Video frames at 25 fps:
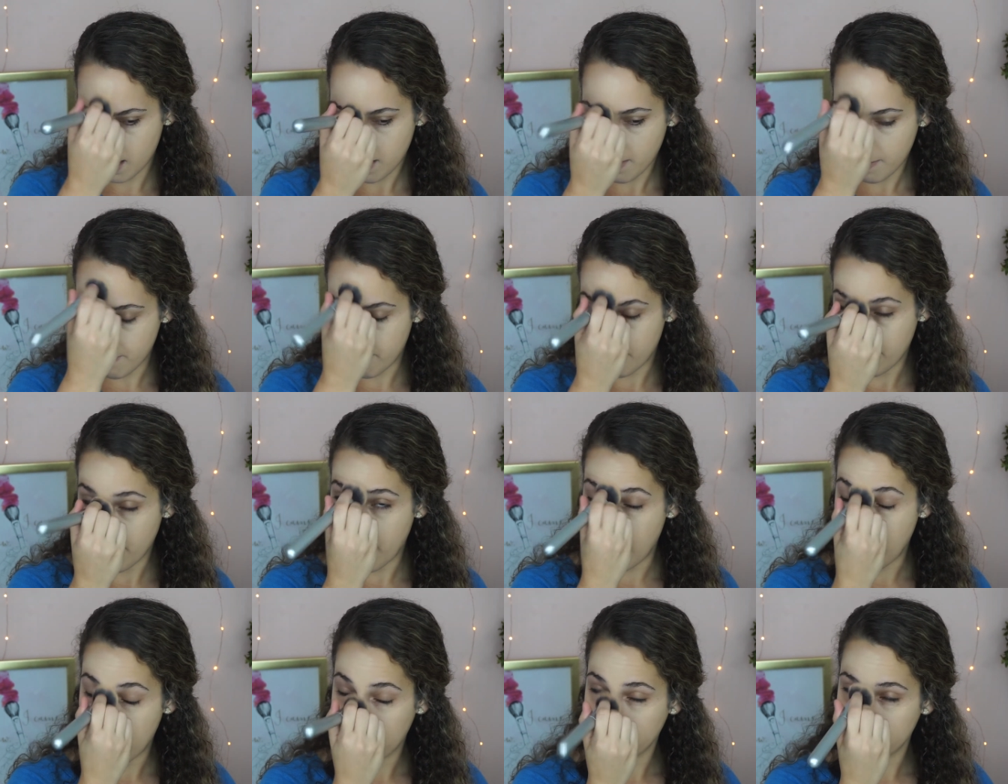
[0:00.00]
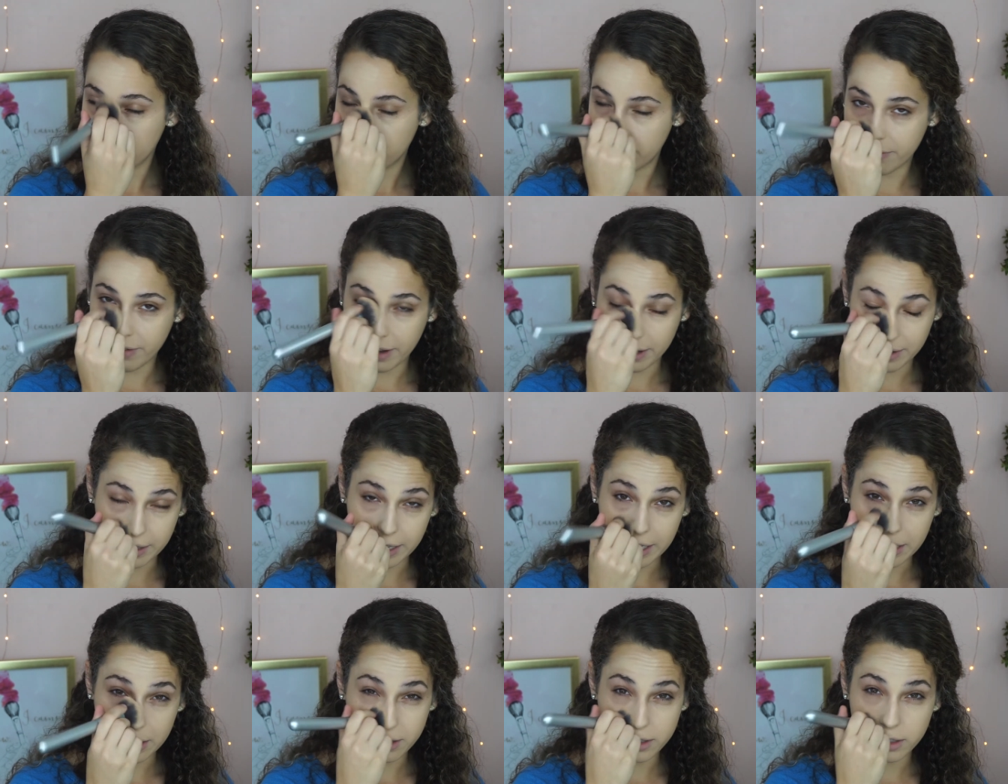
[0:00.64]
matte
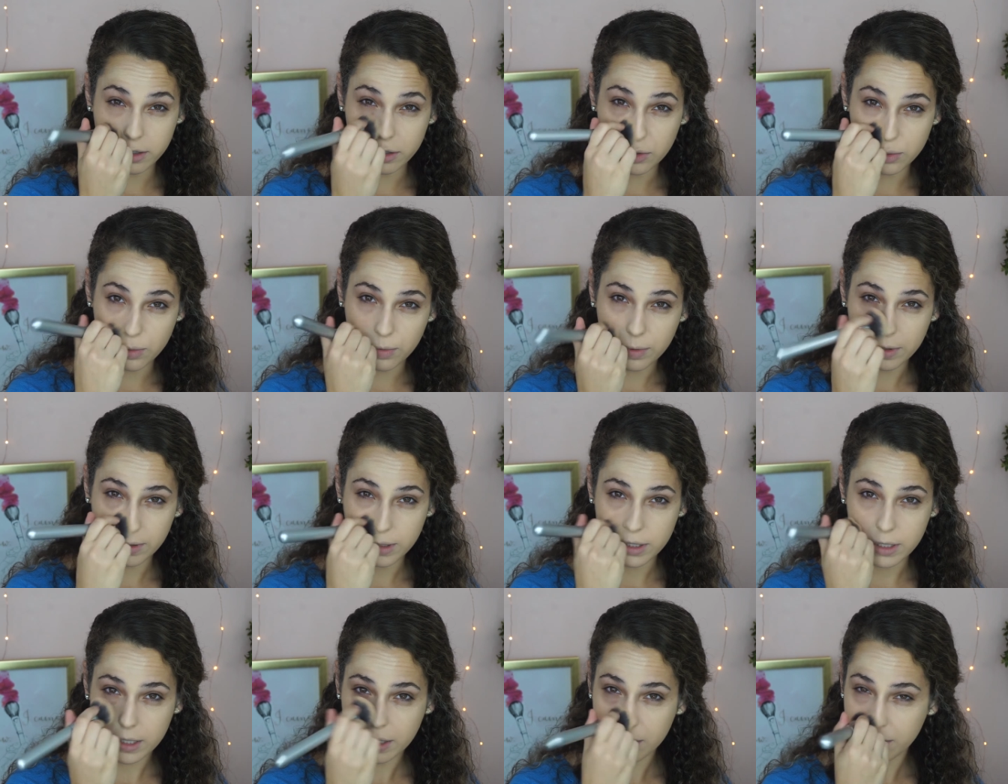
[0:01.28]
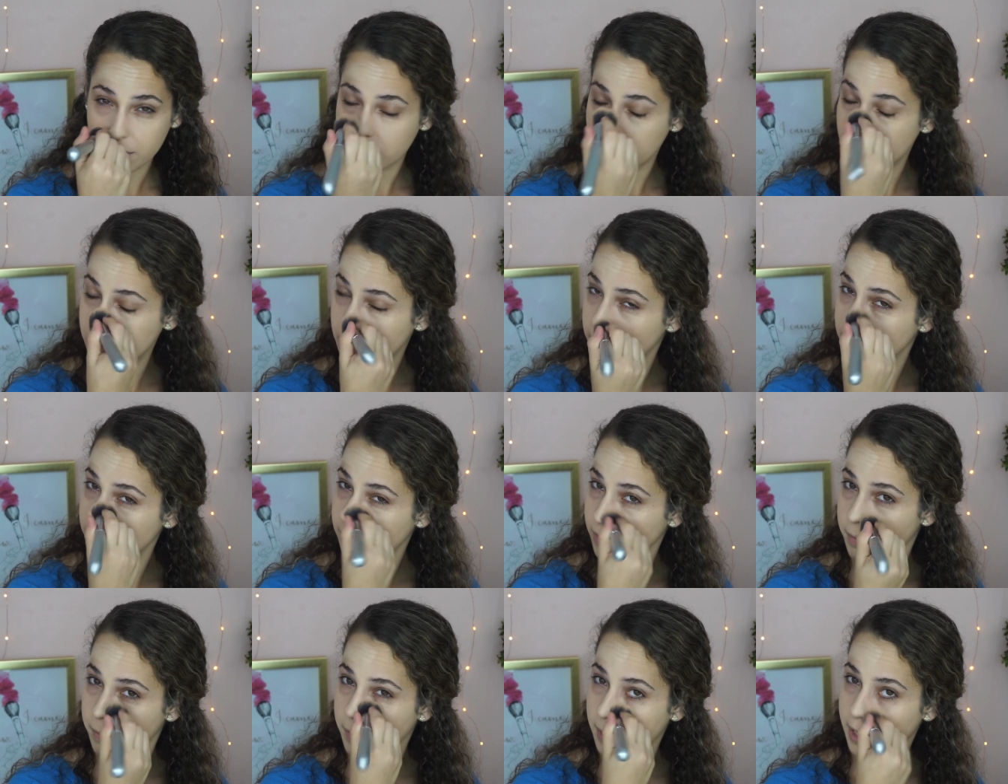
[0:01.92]
foundations will do
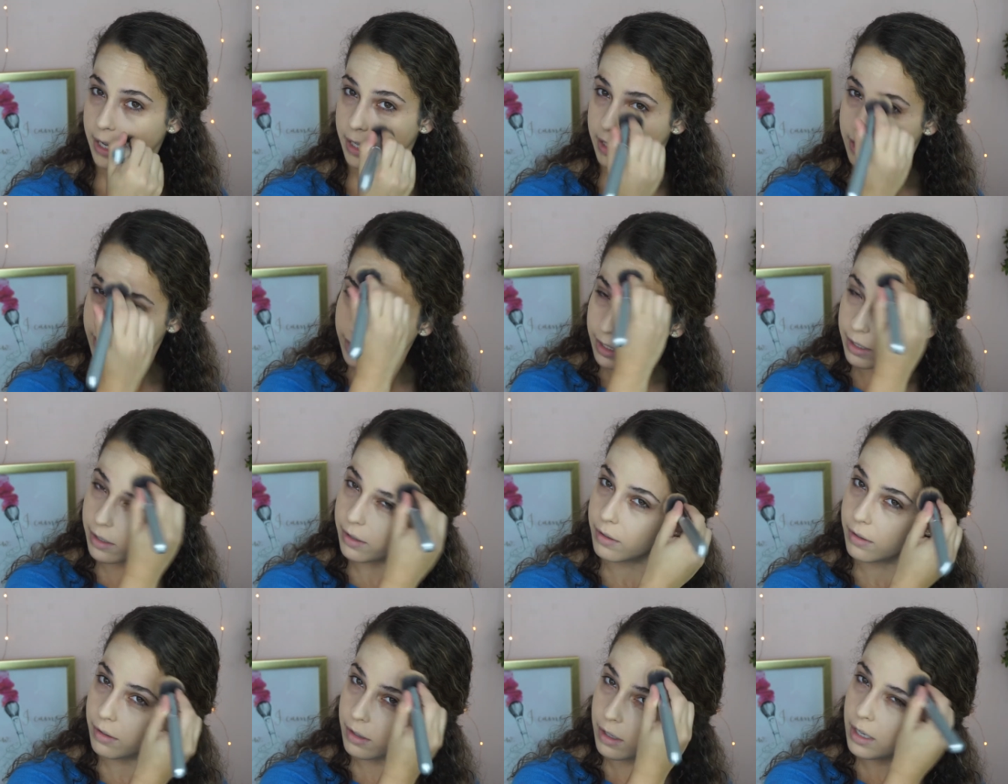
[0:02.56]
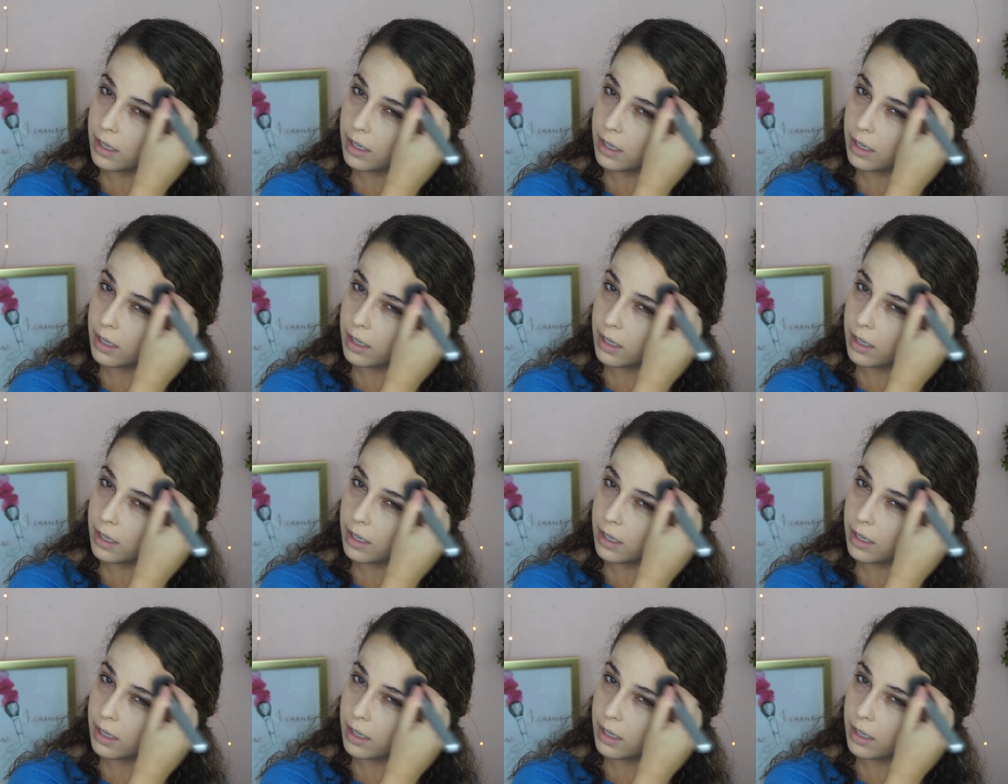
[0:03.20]
for me. So